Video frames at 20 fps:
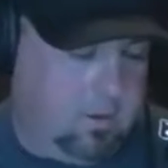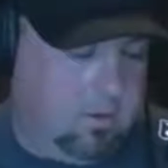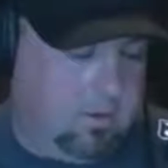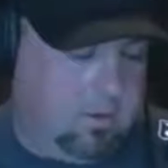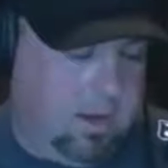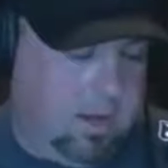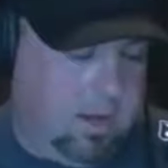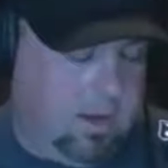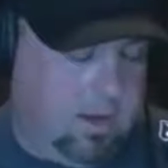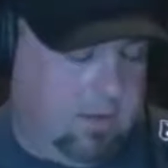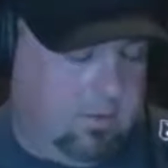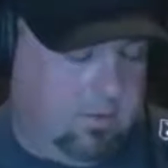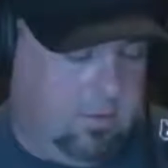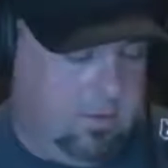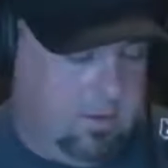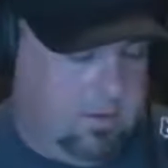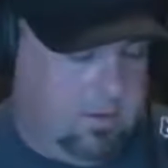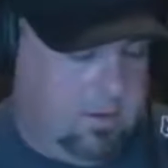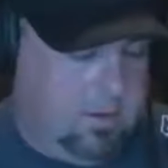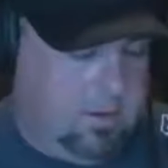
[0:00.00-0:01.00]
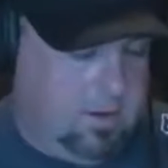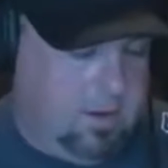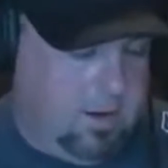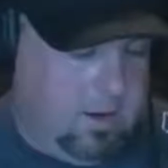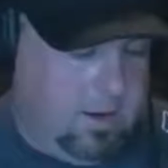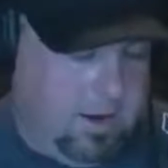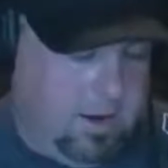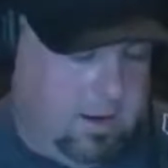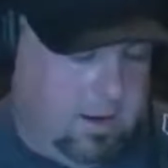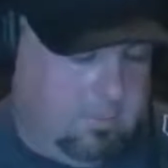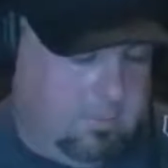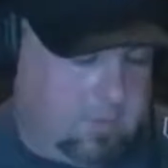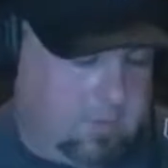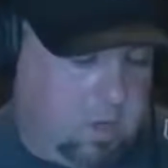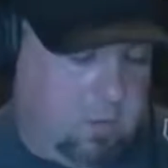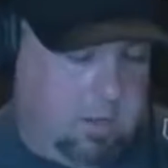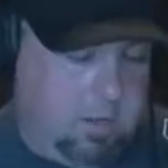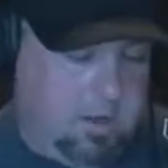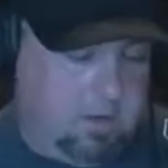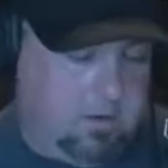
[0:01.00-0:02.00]
go down. Um, yeah.
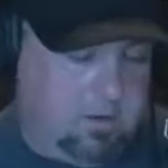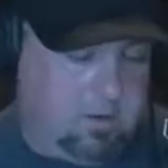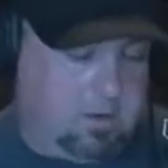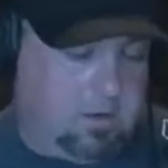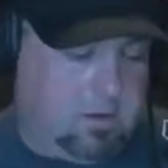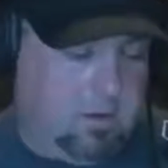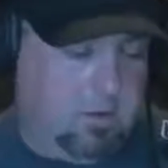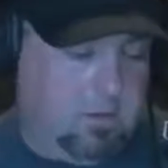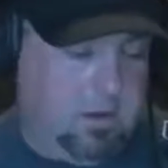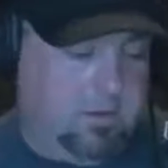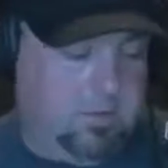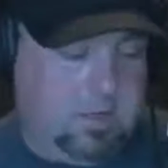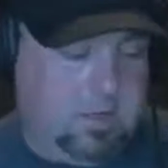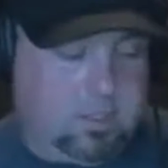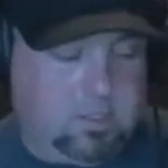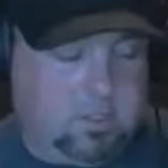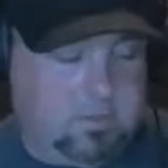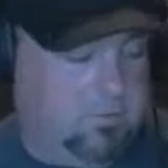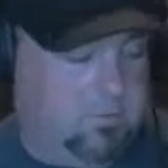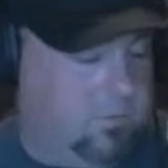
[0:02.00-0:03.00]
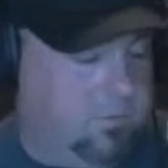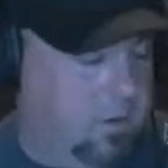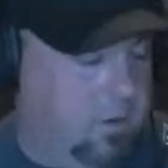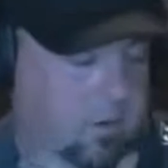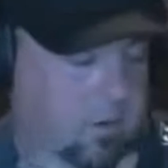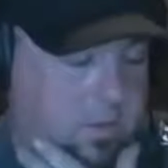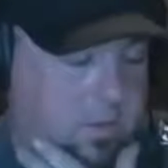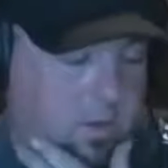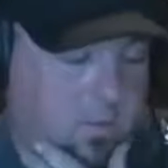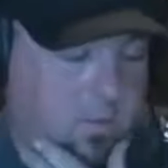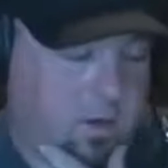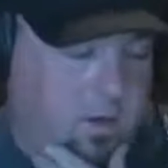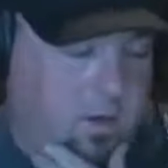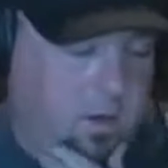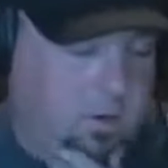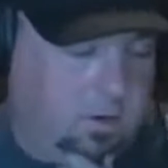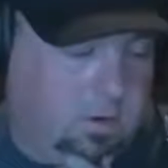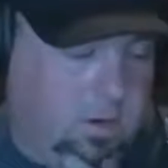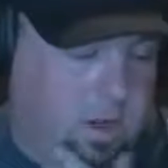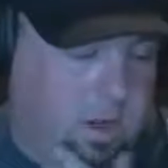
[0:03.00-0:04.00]
event should be a fun one though.
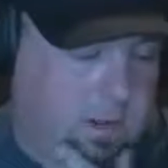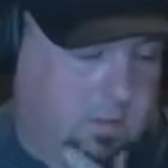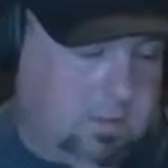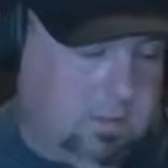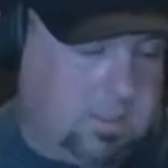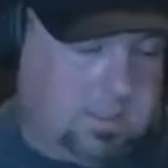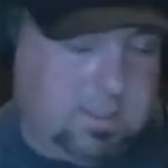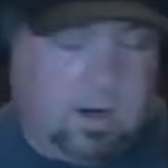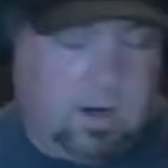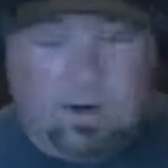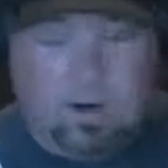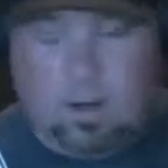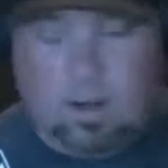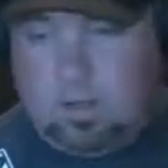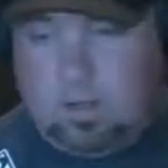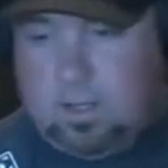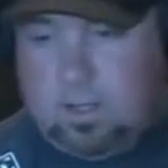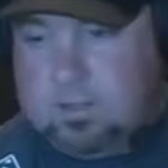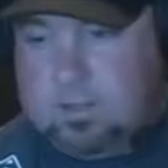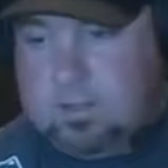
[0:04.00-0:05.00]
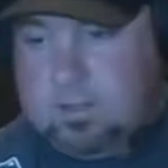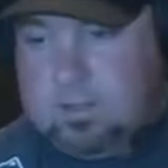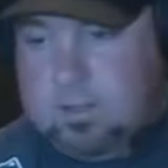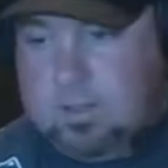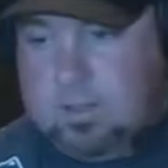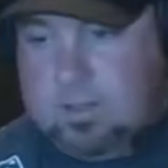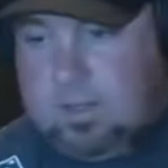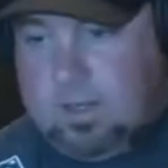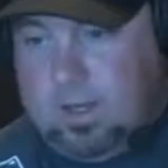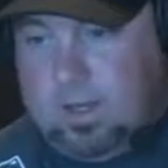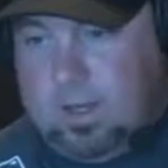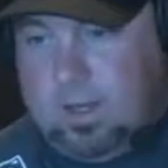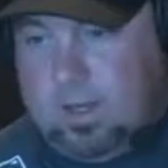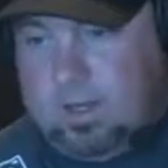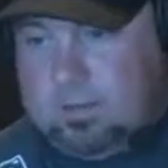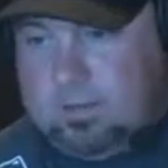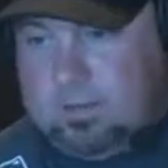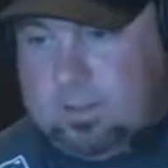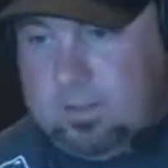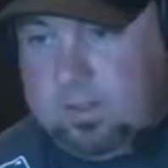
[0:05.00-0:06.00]
Ricardo Lamas and Darren Elkins,
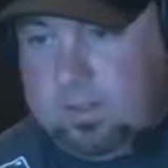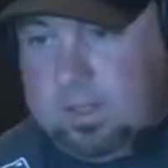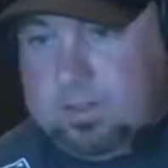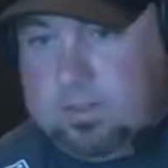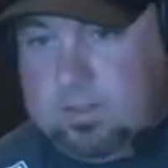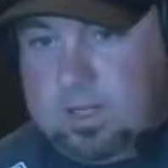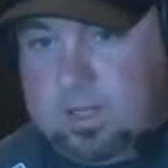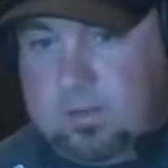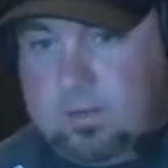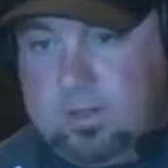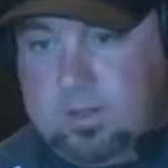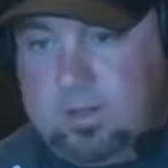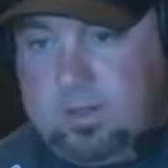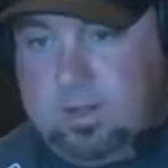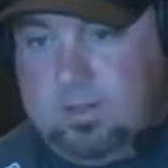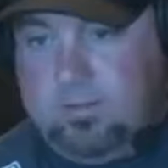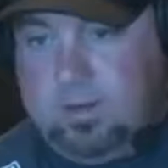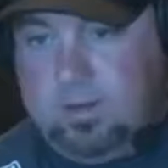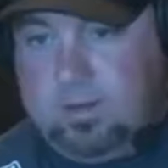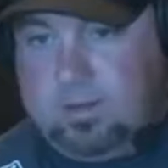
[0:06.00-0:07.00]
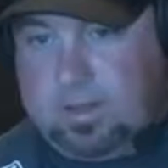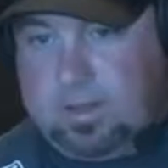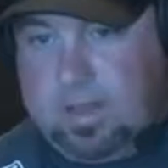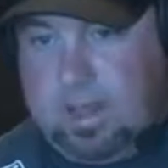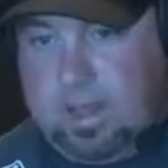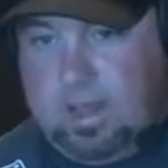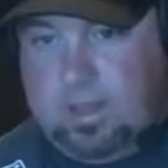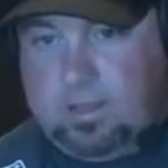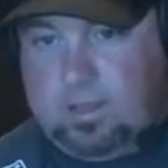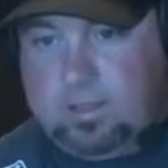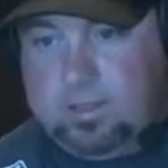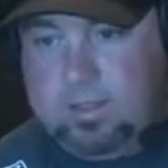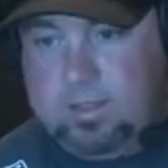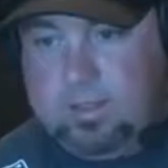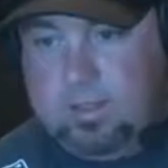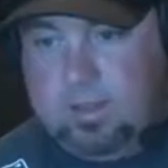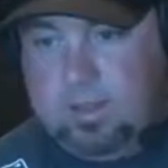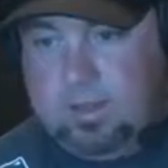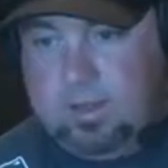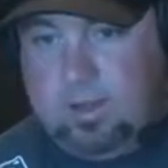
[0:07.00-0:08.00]
uh, two guys who generally leave it in the cage.
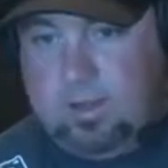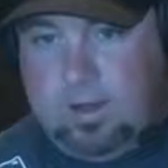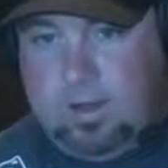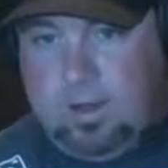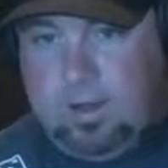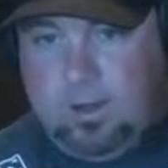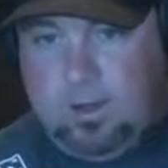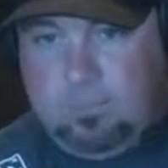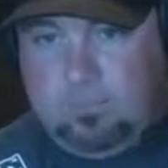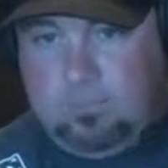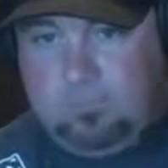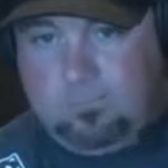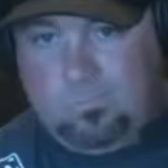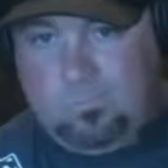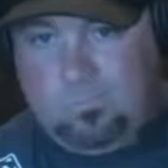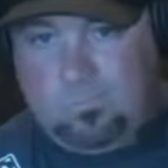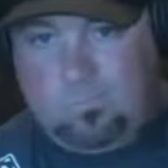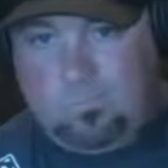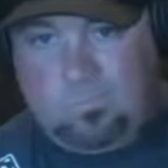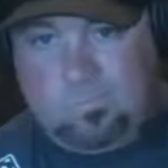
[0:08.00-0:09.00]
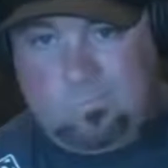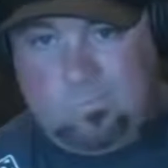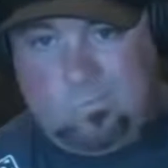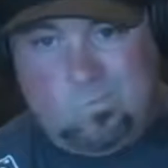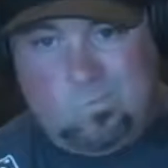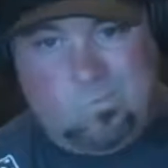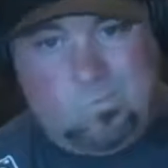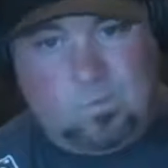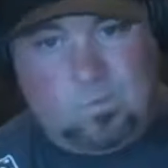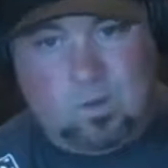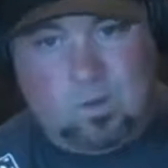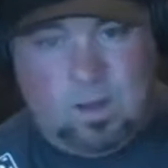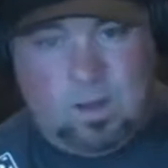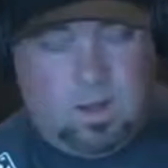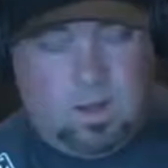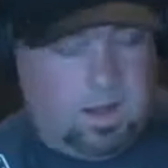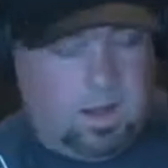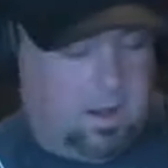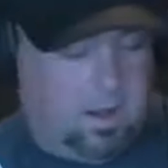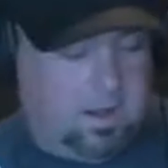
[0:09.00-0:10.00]
Um, I,
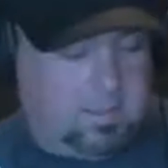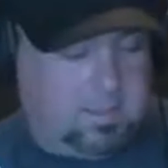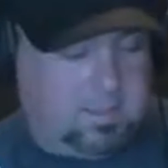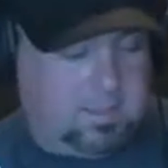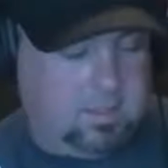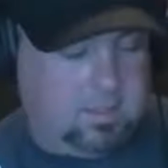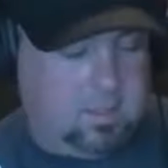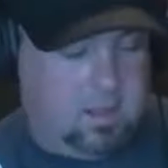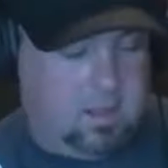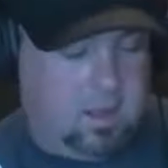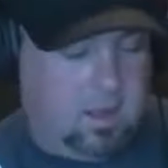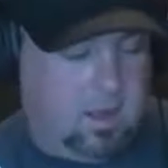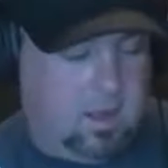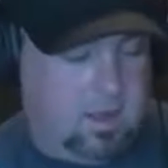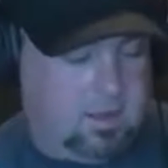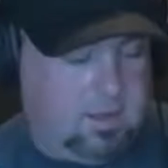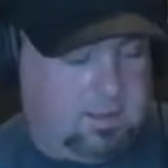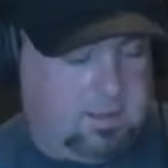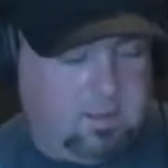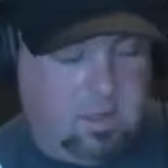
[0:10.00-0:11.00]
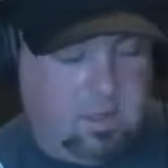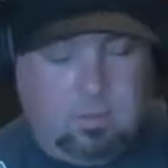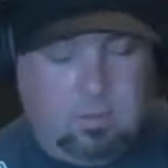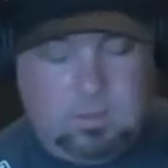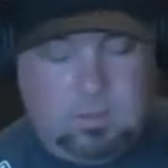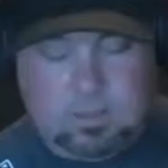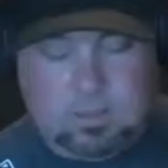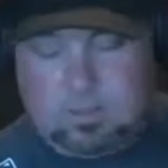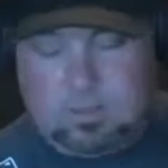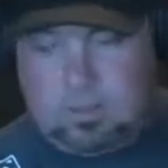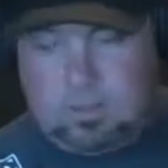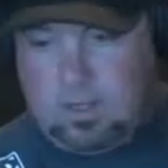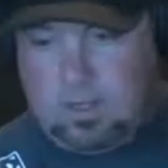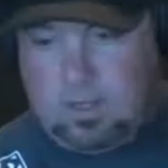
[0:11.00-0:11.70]
I, I see La, I see Lamas.